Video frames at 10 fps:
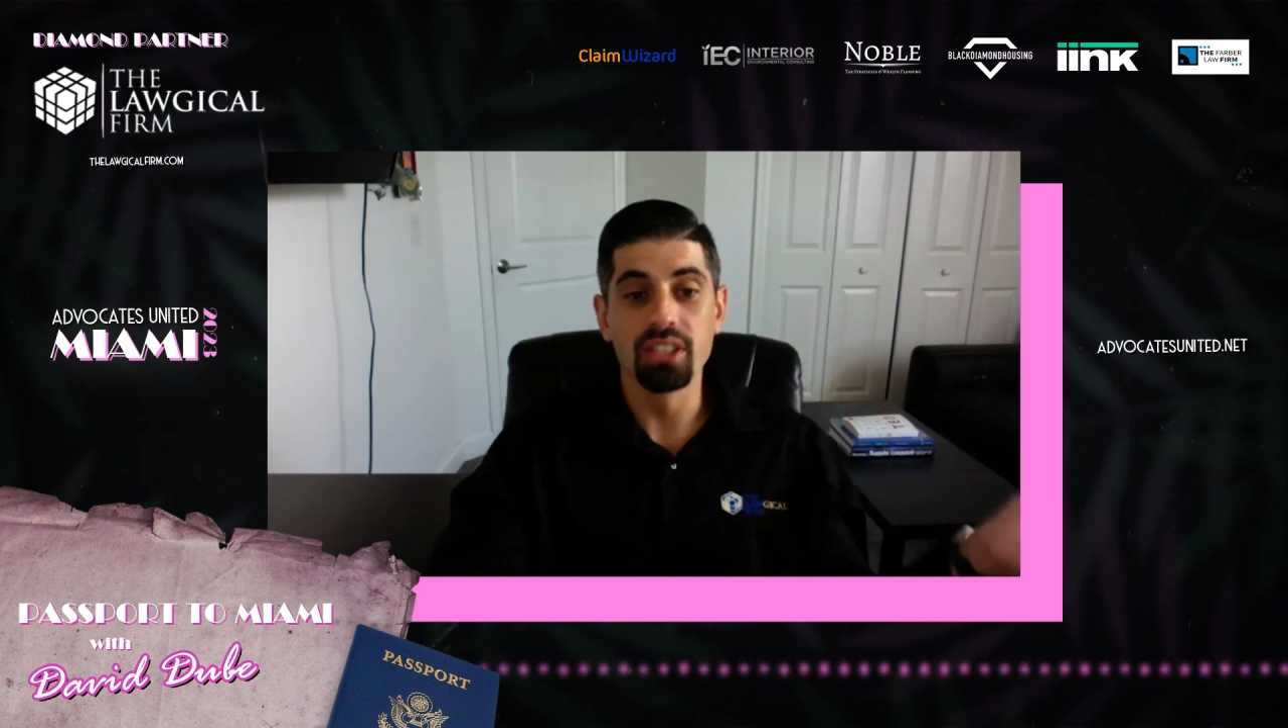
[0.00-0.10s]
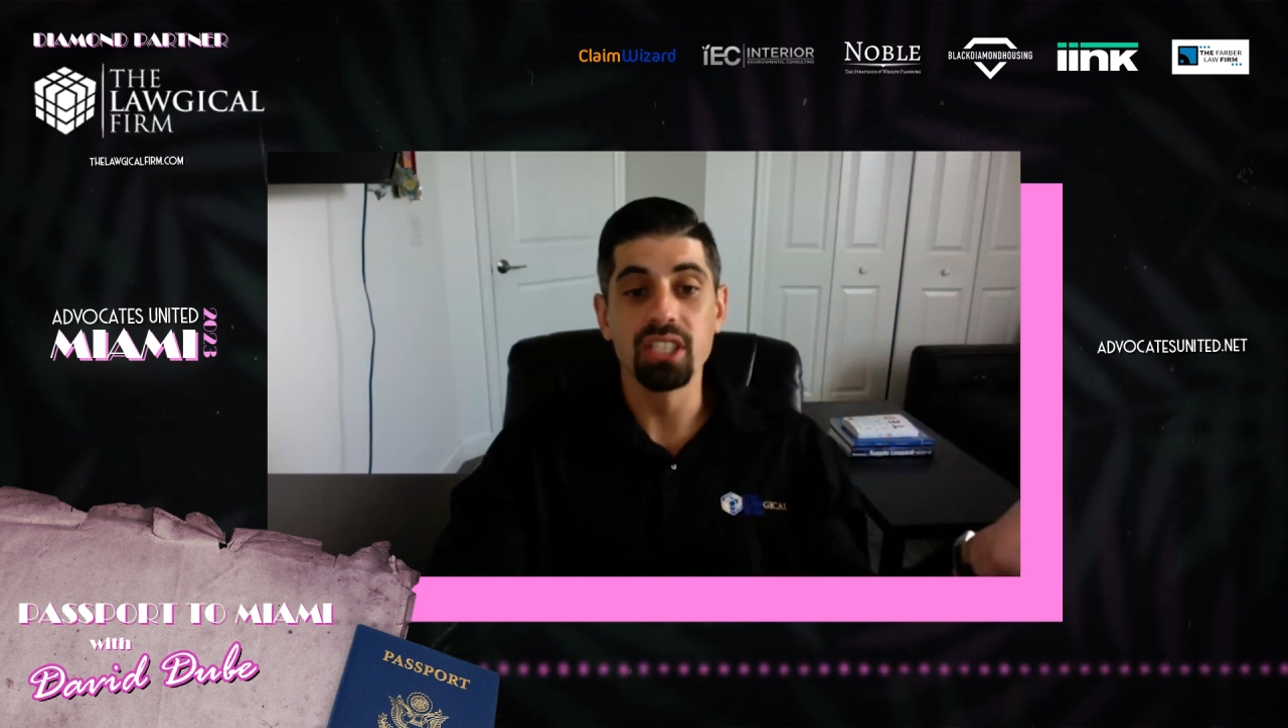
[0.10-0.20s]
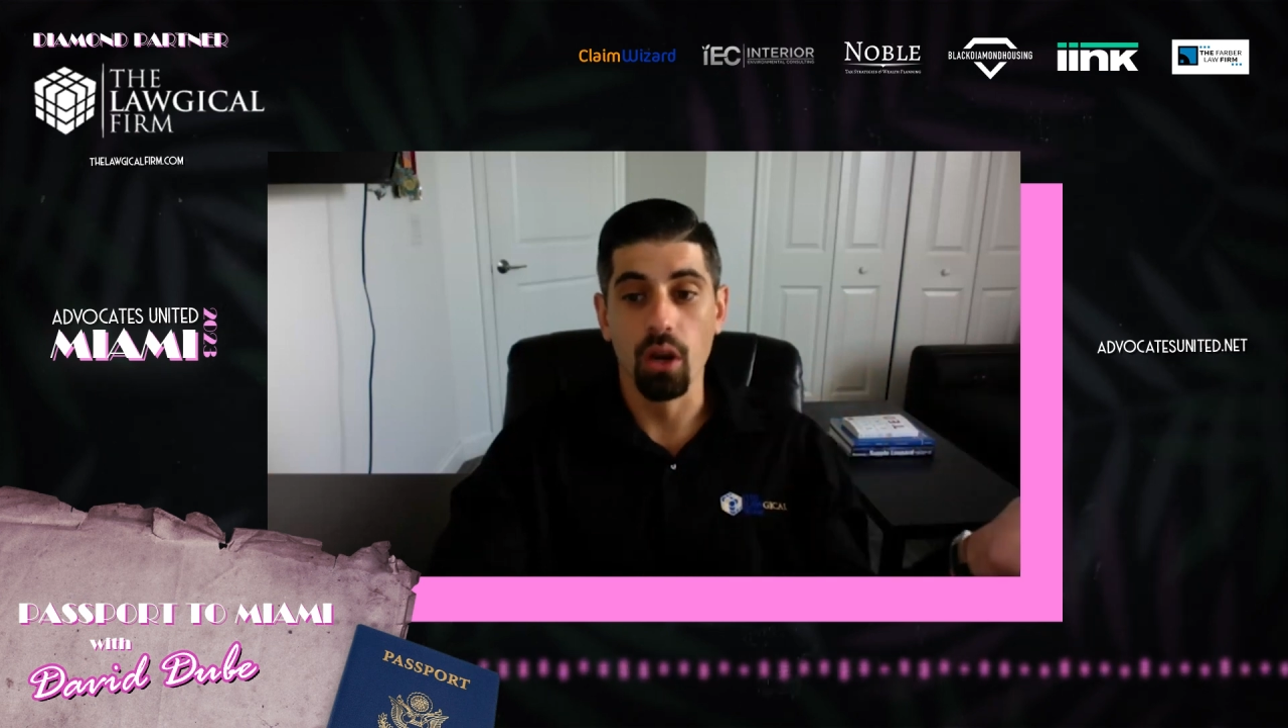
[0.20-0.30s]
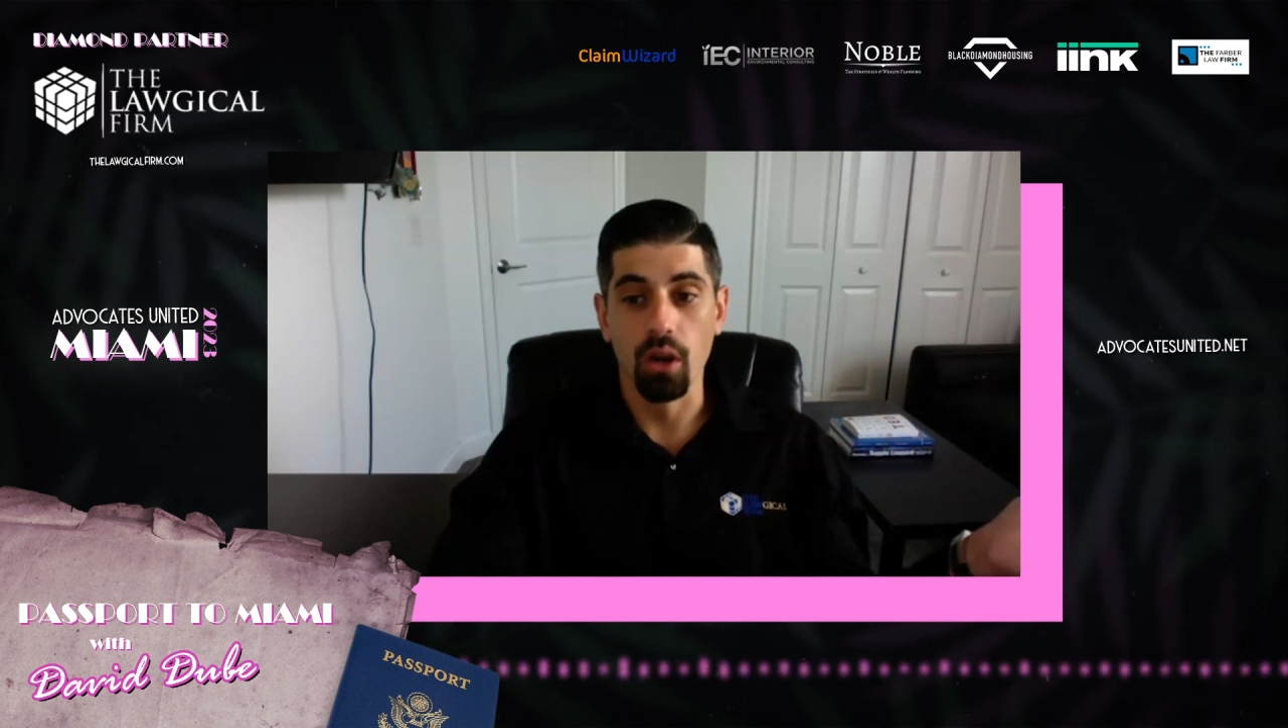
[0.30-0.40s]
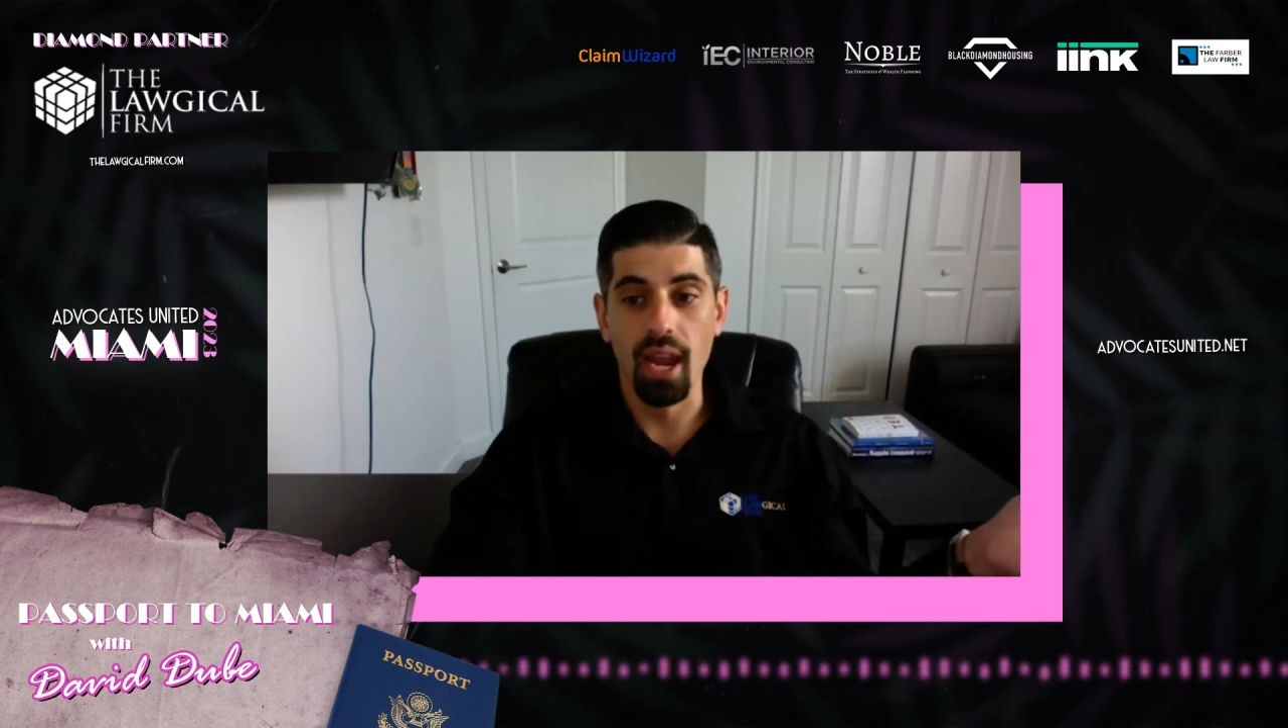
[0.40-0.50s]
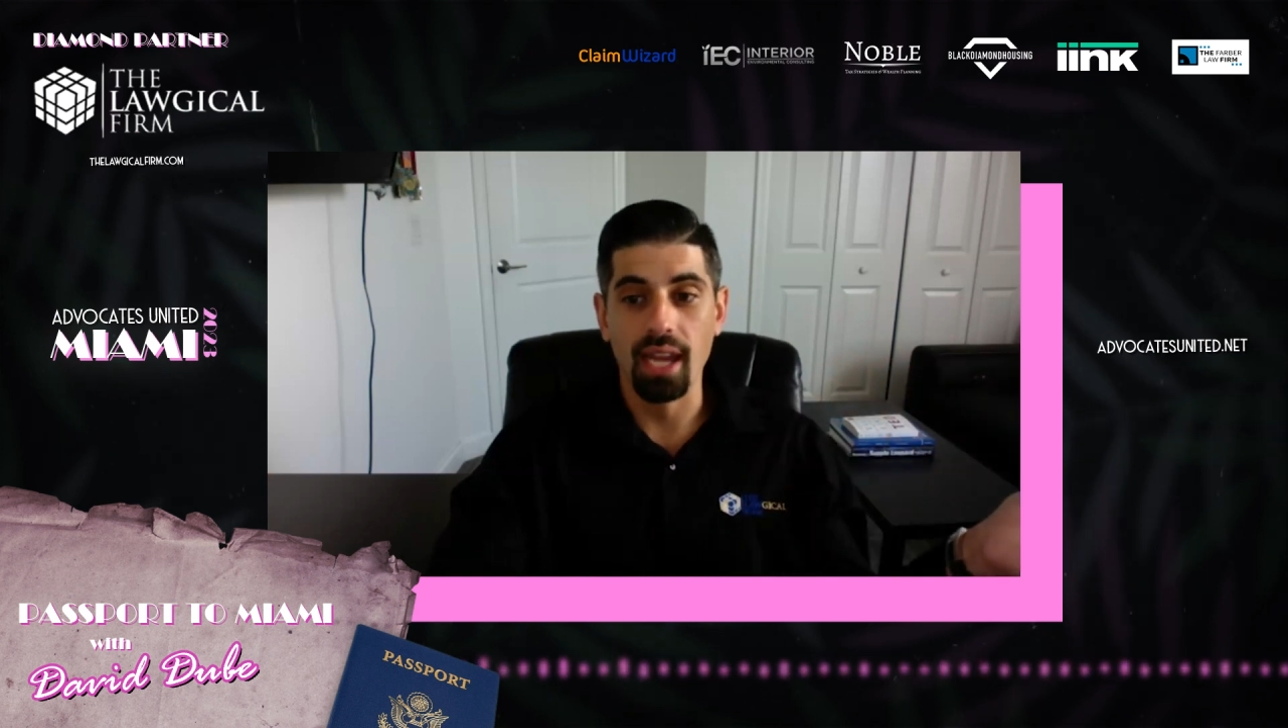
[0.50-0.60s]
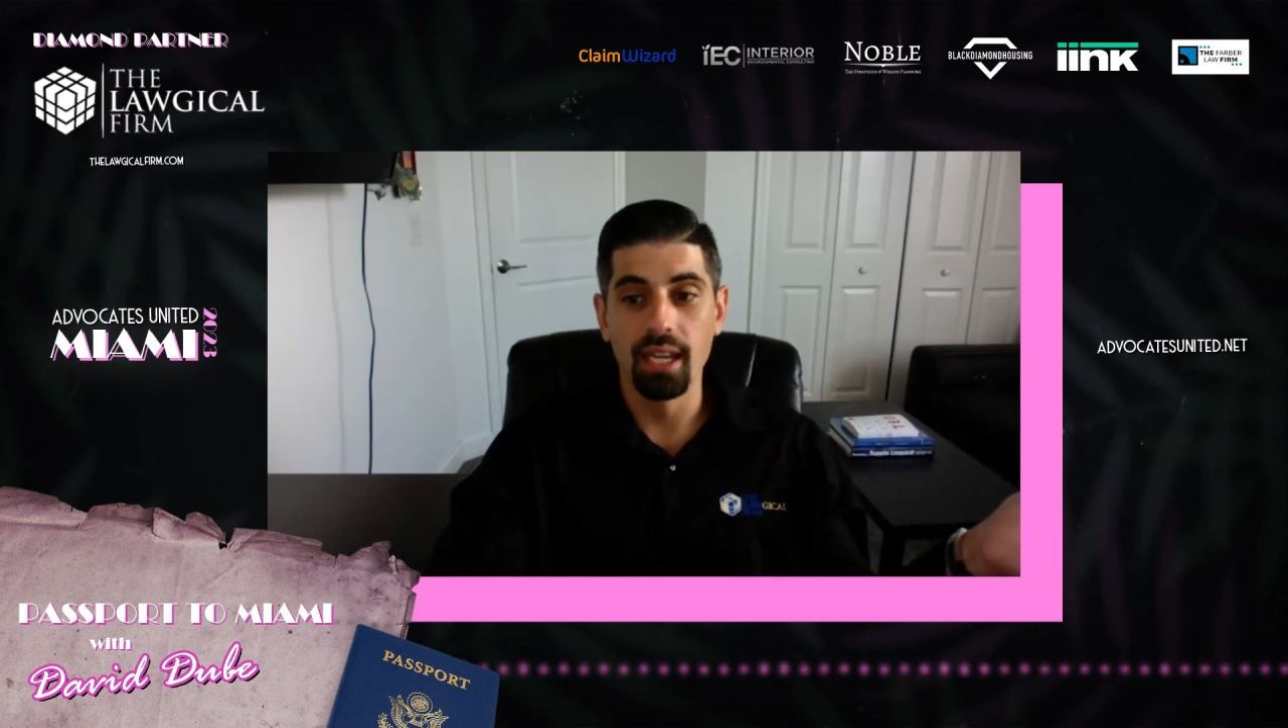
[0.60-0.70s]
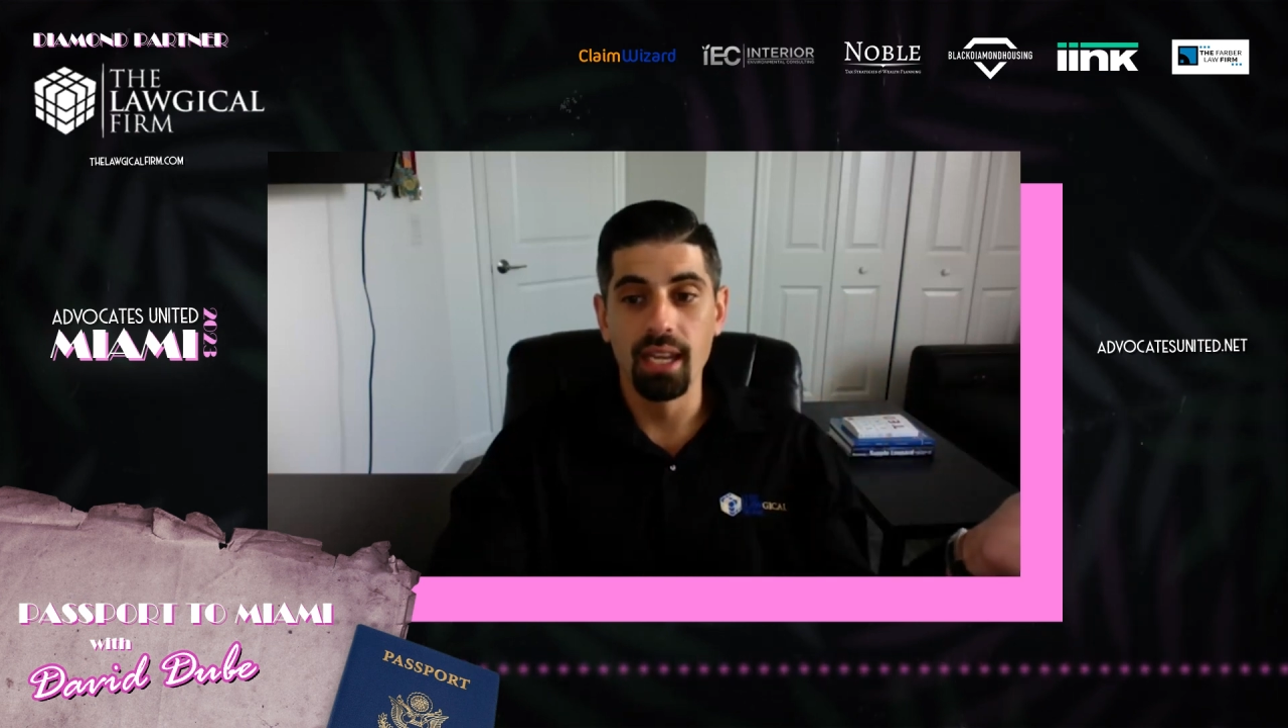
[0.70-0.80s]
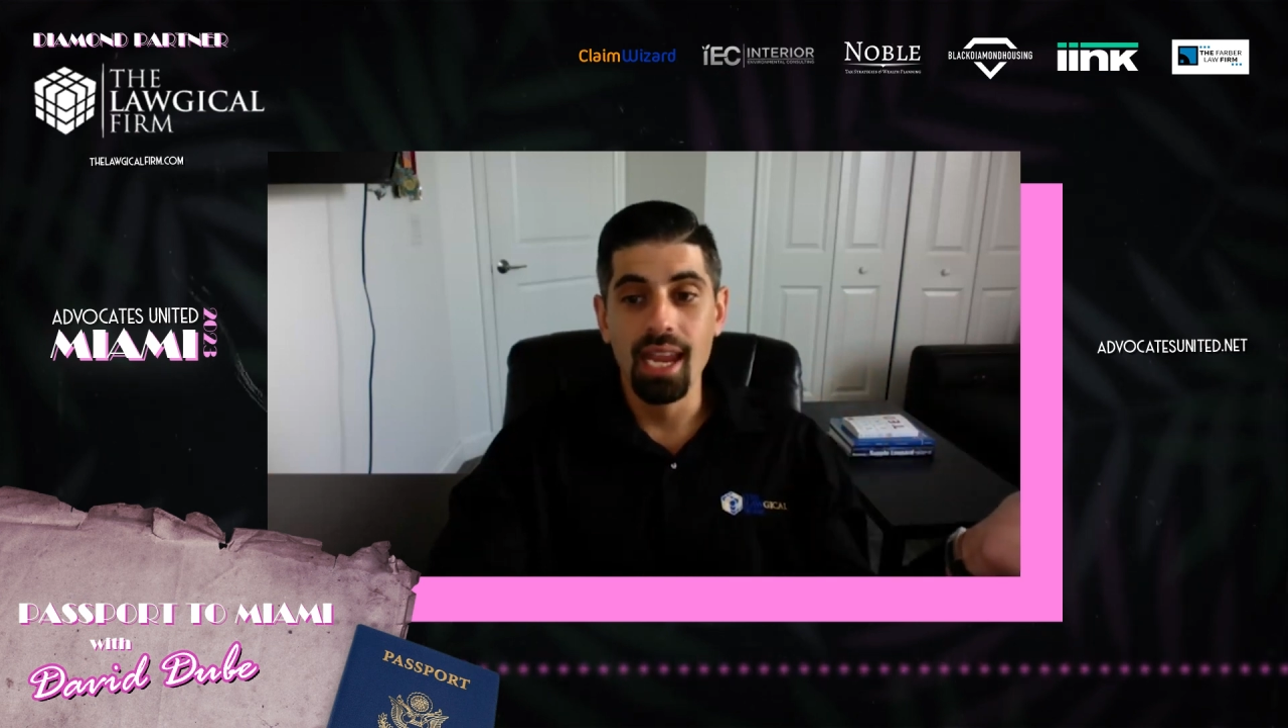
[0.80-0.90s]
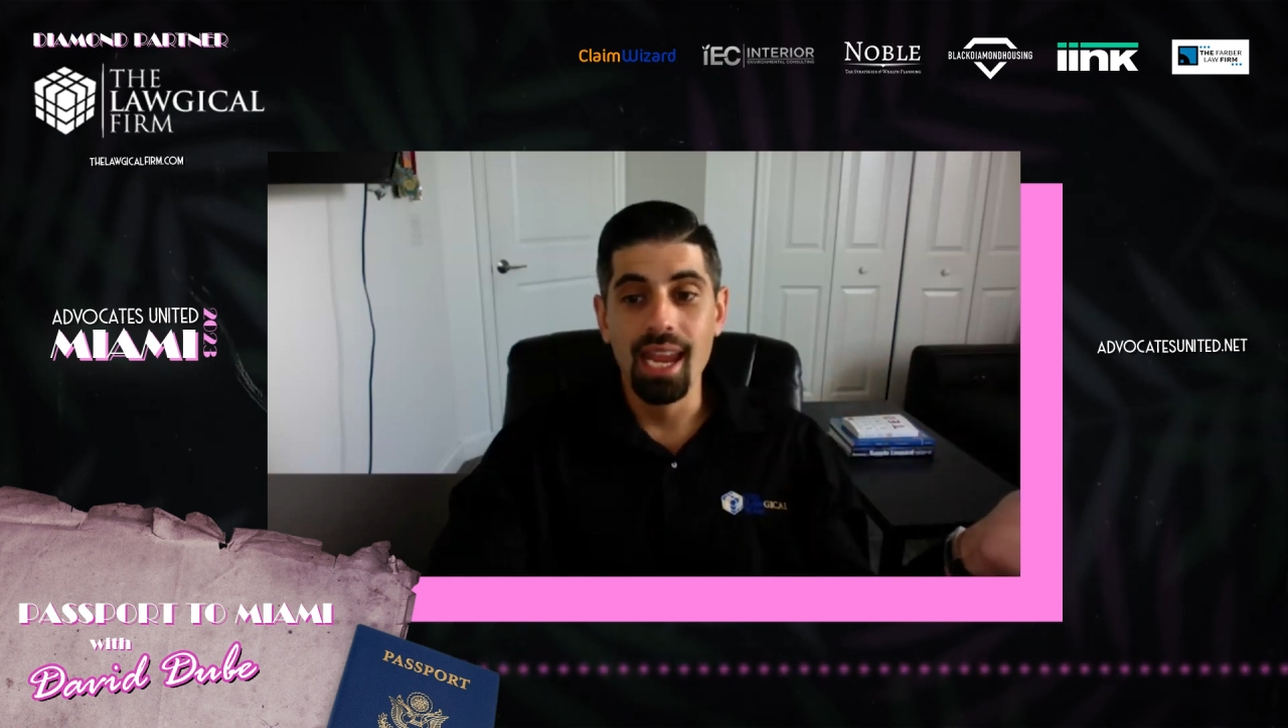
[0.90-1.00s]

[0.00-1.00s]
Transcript: CRN